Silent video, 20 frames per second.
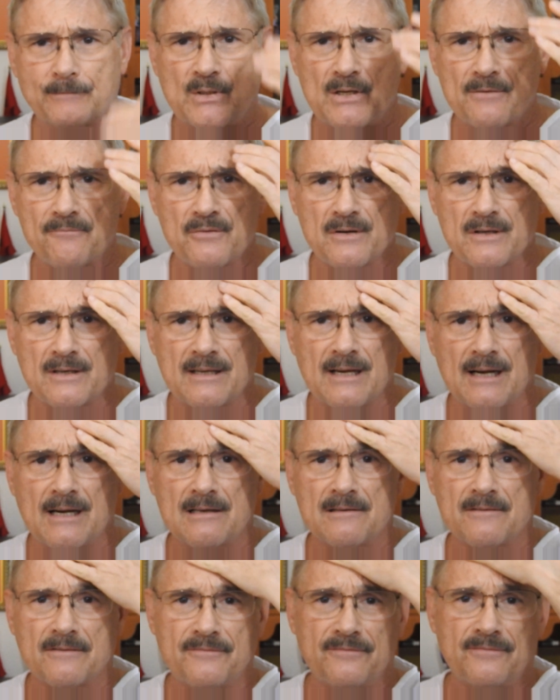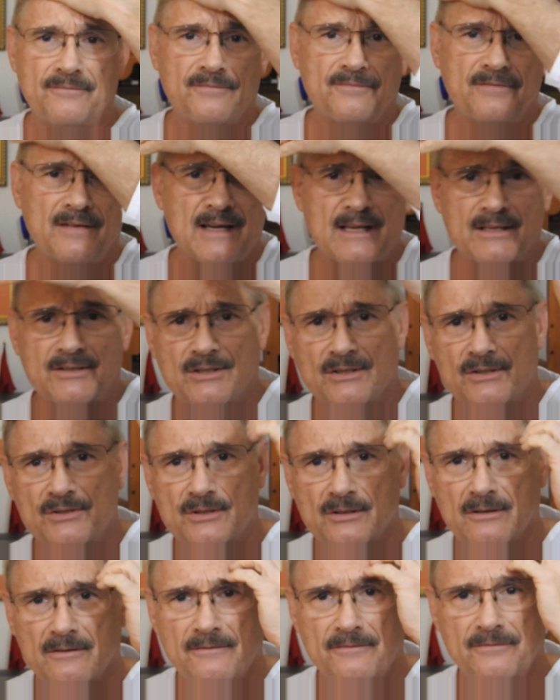different kind of
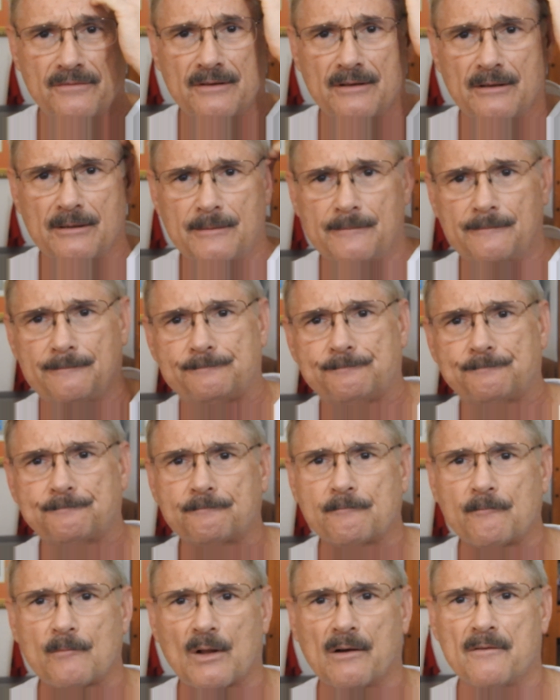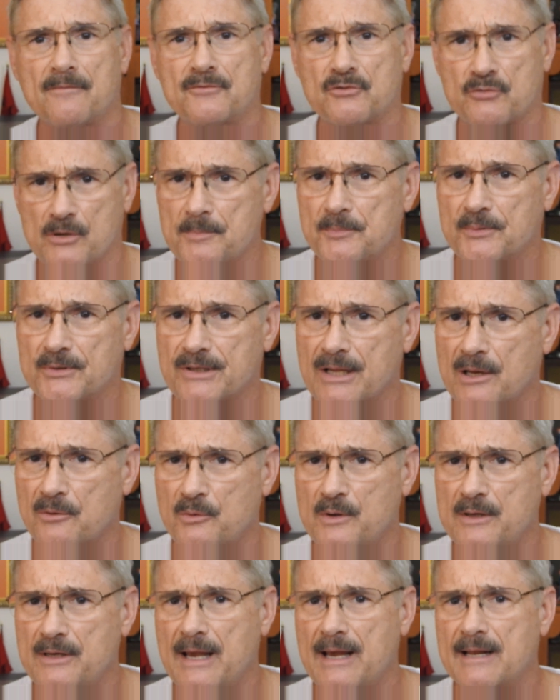facets of trips that
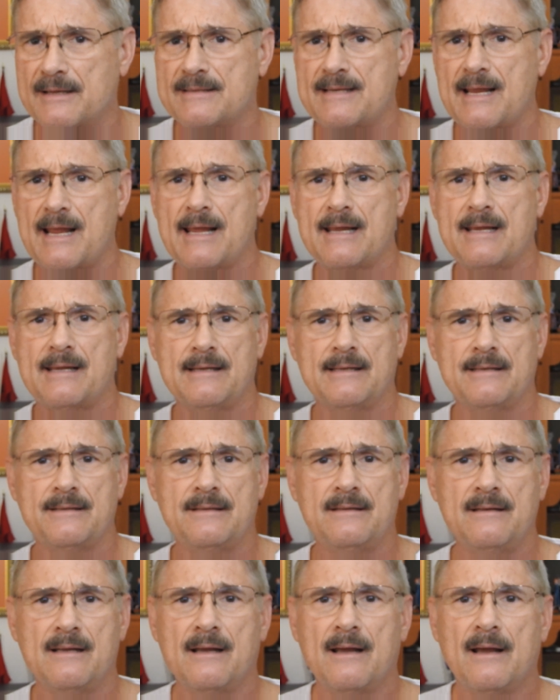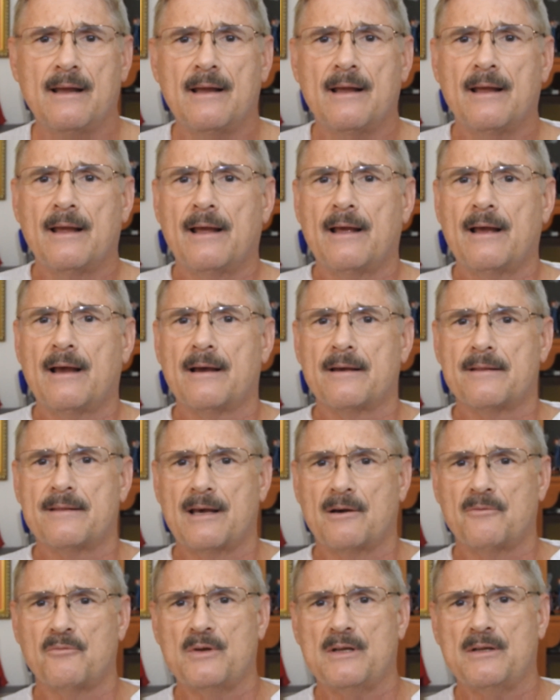we had taken
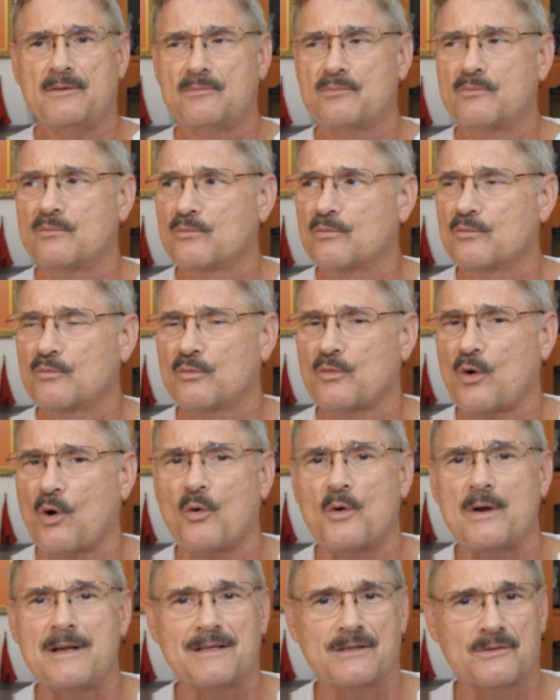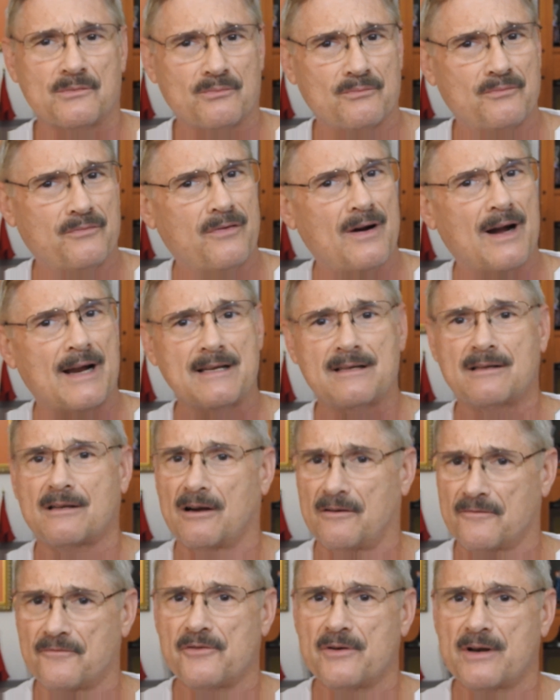that we always find
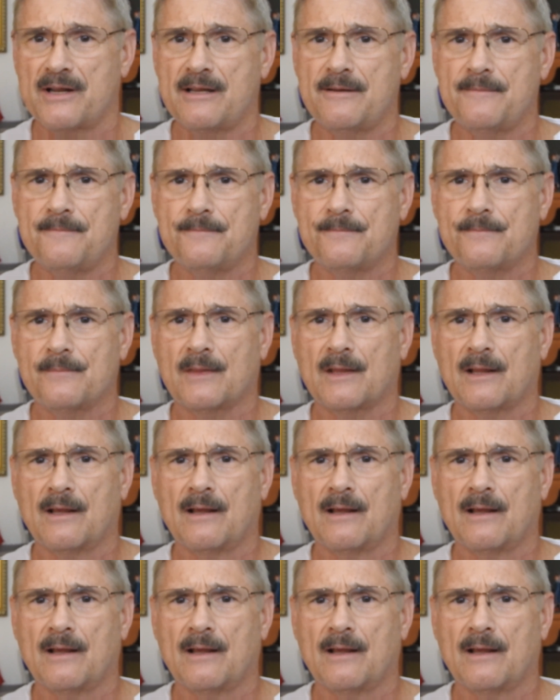comforting.